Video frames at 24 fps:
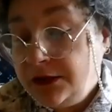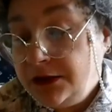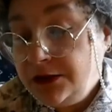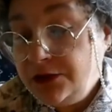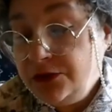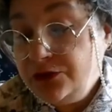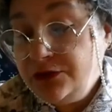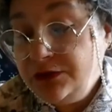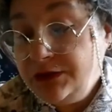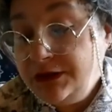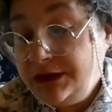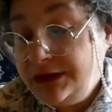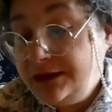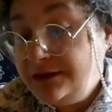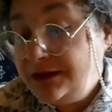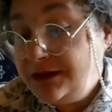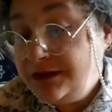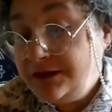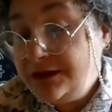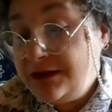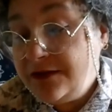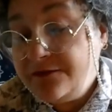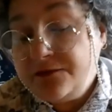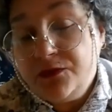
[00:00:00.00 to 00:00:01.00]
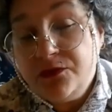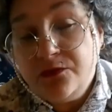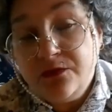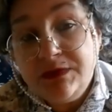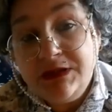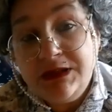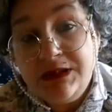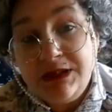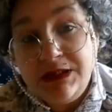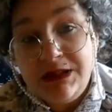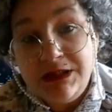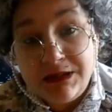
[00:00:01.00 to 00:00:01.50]
You know, you, you never know
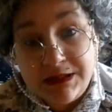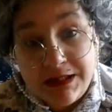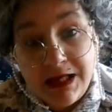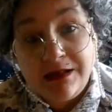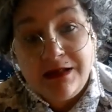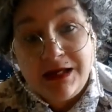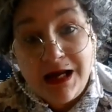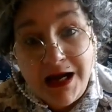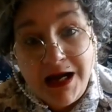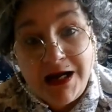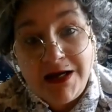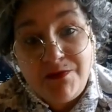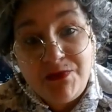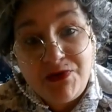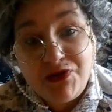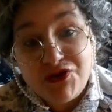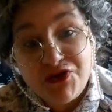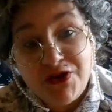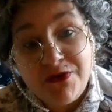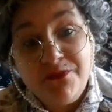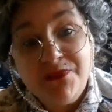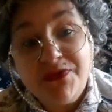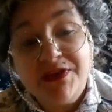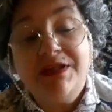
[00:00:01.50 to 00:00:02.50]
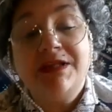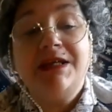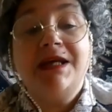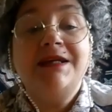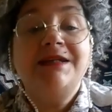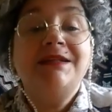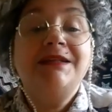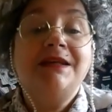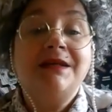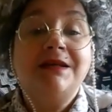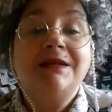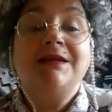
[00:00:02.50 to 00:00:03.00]
when you need to hammer something
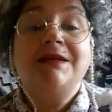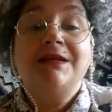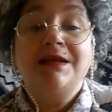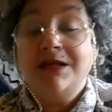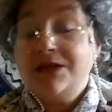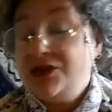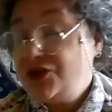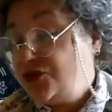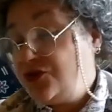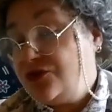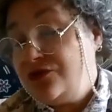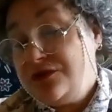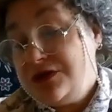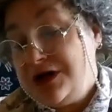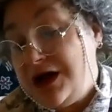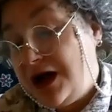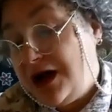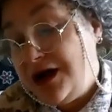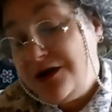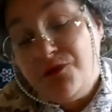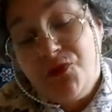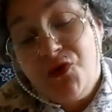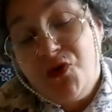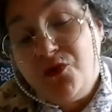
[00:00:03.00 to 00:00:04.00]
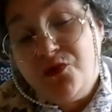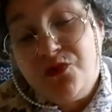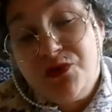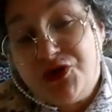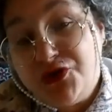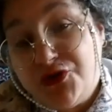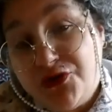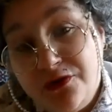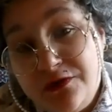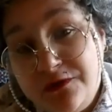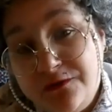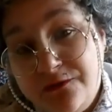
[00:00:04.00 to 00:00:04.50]
in. So I'm
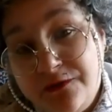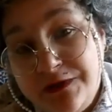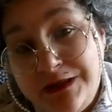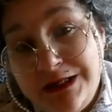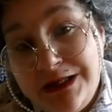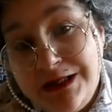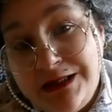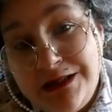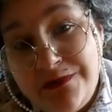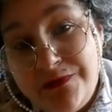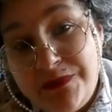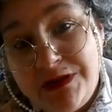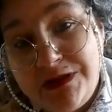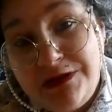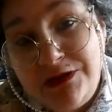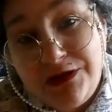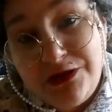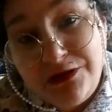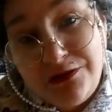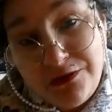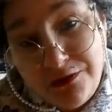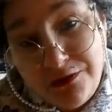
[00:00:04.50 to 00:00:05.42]
always good for a hammering. You can